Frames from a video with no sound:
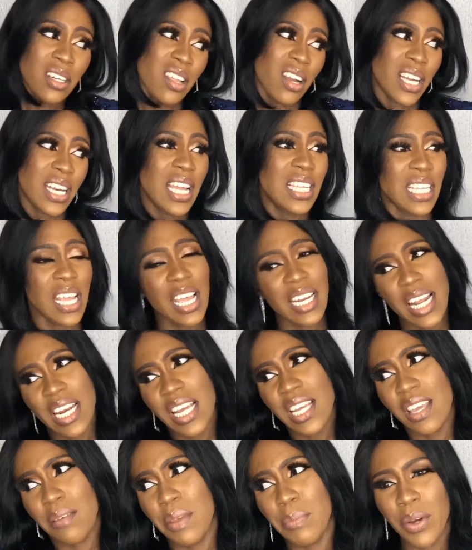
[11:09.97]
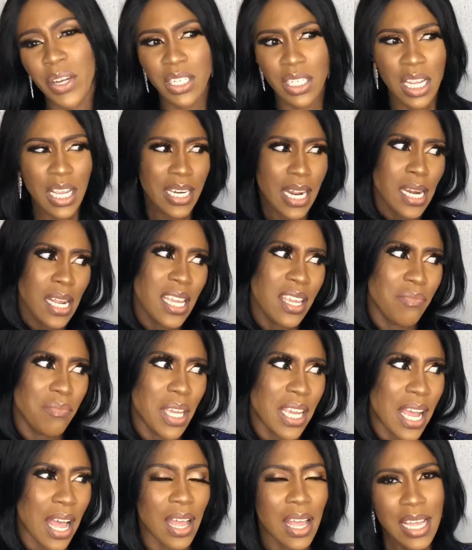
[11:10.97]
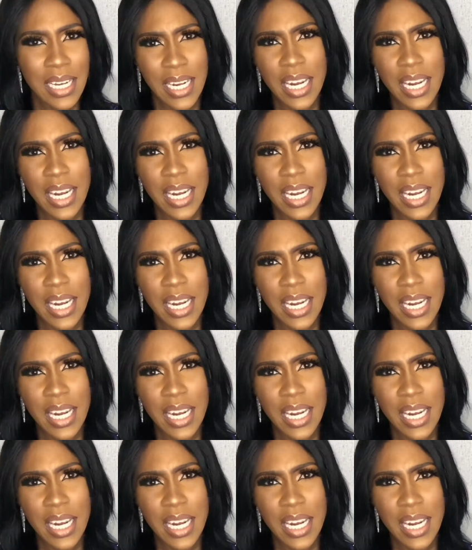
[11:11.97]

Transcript: organizer, they didn't give me money. They didn't give me car. They